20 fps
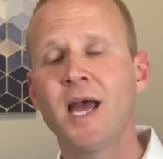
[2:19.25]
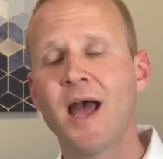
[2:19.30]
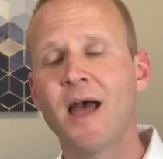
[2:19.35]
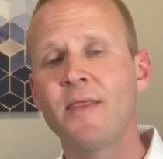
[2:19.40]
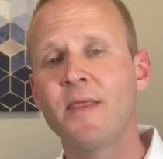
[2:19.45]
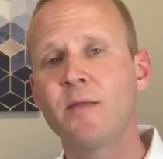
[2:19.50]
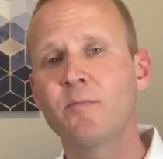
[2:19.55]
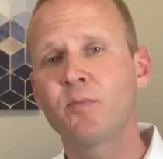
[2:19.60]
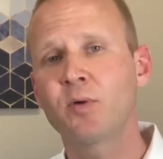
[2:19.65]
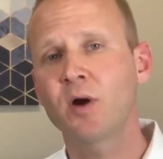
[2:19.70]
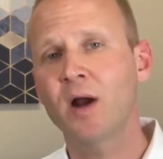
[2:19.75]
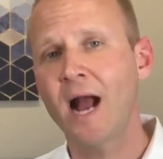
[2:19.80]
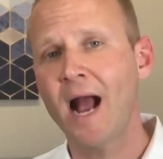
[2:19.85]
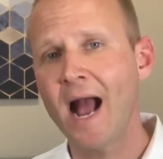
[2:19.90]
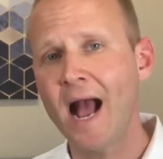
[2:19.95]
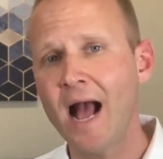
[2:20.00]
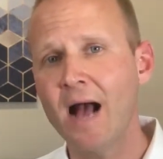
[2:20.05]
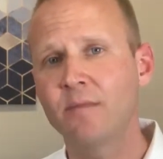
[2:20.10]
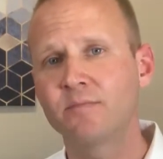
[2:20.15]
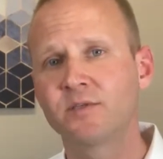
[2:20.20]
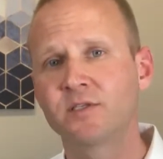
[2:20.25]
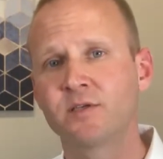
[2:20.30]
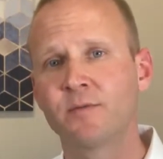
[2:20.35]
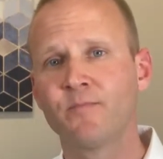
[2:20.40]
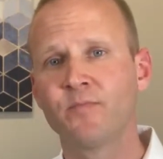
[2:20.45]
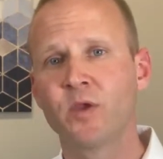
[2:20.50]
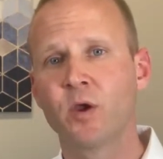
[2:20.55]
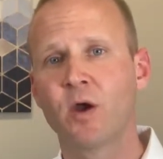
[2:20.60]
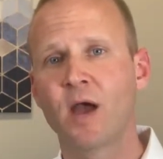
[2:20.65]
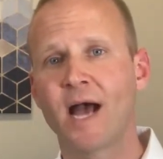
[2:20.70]
And then perhaps
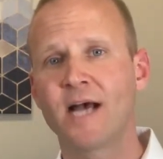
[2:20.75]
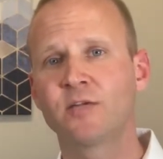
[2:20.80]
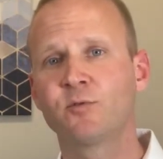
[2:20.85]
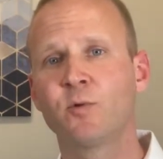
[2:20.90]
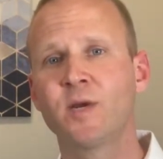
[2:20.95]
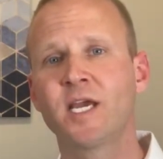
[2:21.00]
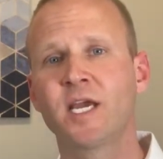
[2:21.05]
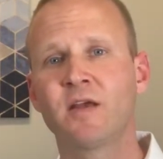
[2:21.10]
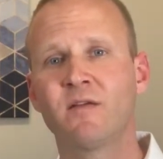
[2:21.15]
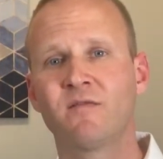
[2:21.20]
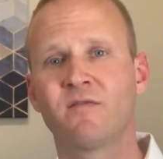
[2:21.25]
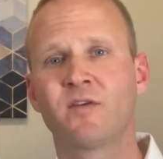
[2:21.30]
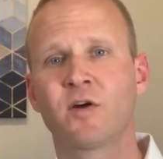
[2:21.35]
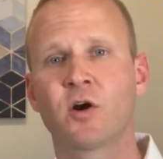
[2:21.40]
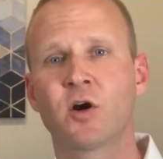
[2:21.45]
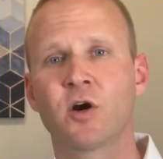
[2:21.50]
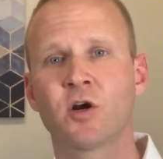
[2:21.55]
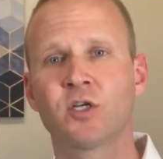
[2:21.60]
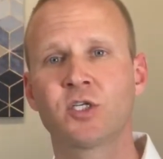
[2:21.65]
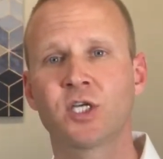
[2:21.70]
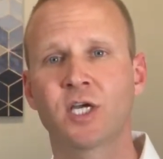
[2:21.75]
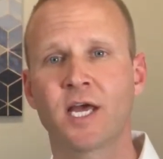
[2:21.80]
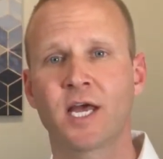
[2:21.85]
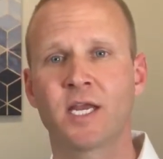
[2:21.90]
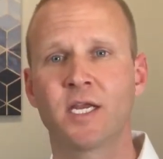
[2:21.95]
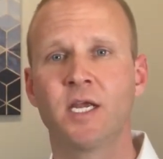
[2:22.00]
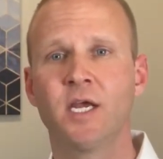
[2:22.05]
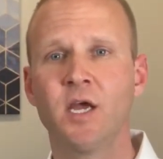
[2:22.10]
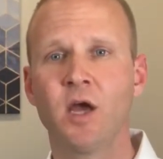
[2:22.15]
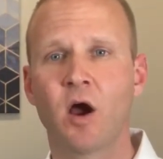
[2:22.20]
as we converge
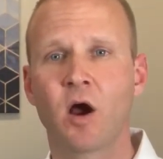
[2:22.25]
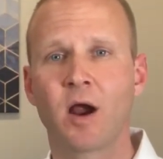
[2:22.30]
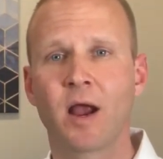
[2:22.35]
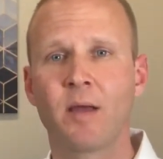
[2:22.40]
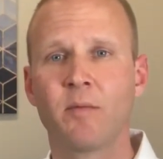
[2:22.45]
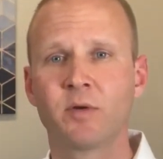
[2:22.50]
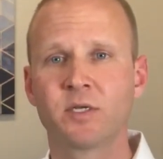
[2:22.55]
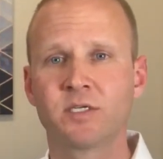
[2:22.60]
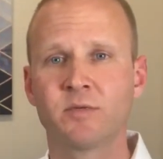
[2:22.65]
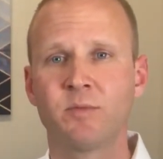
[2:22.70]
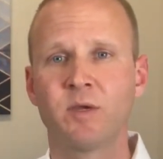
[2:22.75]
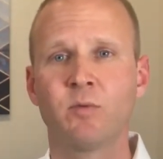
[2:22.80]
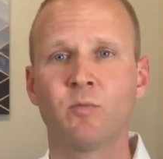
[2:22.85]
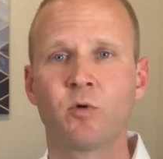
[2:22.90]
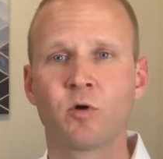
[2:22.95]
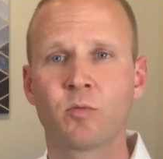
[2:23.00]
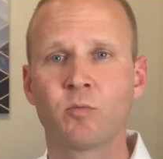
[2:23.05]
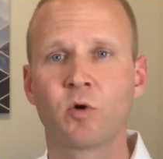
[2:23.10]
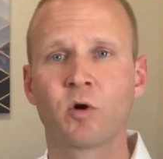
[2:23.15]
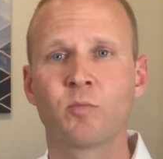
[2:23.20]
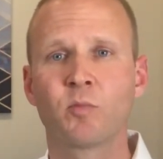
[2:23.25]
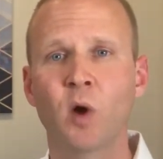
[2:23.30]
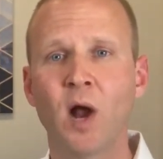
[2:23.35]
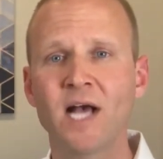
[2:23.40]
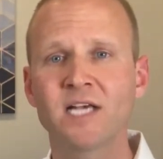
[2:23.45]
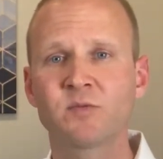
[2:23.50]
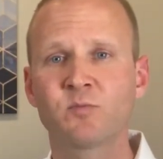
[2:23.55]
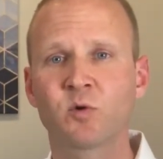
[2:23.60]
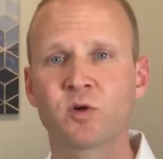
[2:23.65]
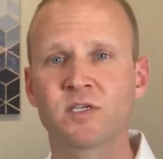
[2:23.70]
and are able to be more and more
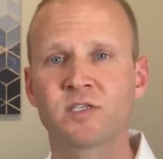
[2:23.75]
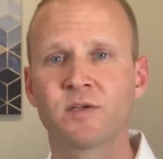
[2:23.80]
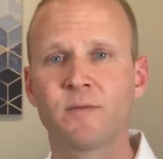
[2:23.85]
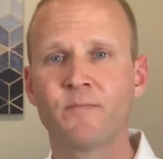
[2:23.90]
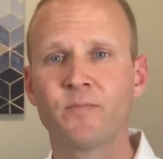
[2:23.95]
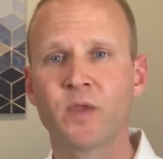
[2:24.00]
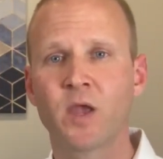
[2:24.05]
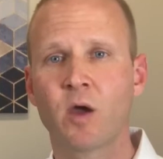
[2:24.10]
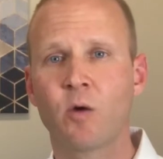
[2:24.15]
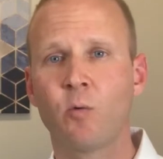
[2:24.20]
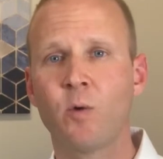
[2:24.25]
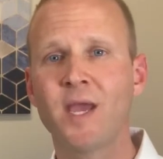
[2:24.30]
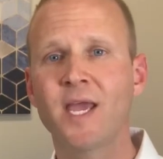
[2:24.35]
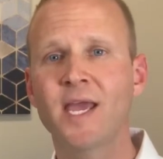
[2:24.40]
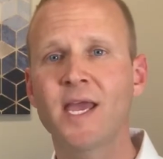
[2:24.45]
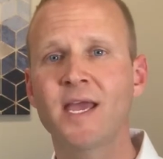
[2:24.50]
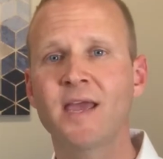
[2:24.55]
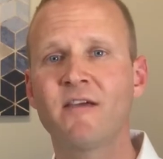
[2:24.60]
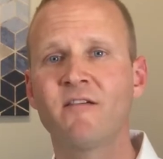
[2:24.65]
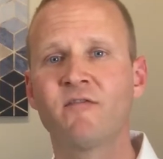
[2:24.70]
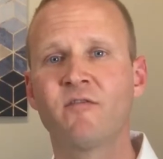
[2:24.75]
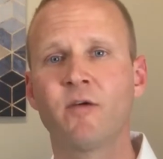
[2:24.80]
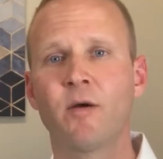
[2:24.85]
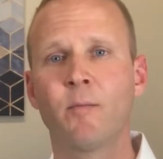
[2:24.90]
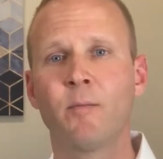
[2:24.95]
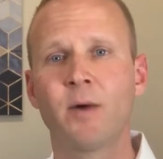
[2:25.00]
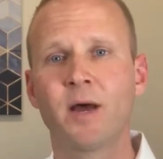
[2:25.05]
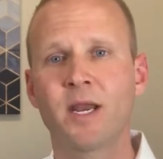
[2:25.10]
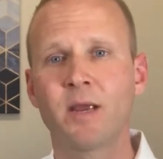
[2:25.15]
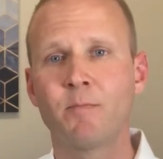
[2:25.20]
prosperous, we can give
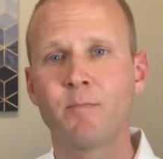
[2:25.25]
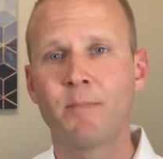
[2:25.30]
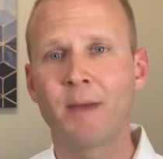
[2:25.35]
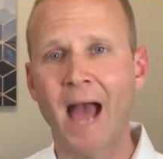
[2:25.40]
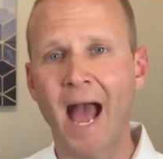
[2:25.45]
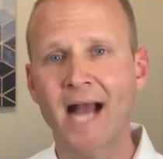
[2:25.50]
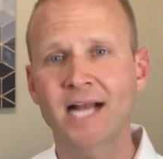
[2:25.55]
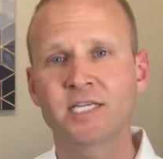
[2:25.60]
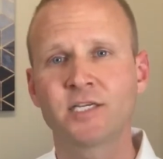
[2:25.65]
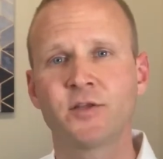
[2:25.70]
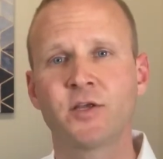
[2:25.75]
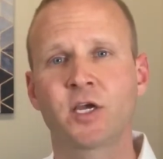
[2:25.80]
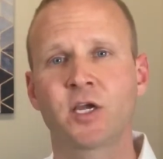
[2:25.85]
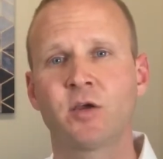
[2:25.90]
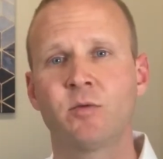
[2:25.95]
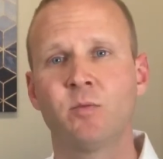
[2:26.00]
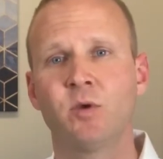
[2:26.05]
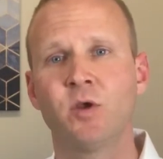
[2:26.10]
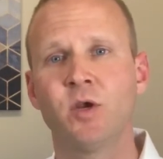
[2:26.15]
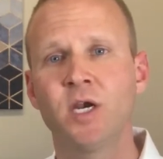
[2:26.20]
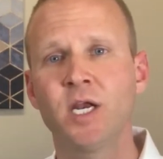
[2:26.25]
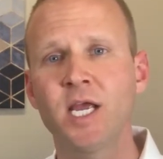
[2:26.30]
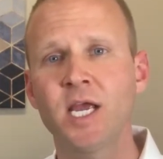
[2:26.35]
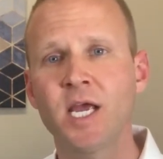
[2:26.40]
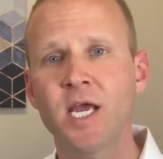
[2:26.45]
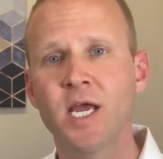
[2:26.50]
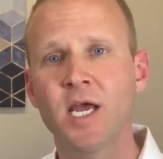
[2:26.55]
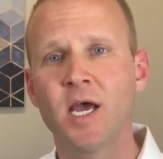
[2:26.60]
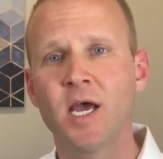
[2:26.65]
money back to the community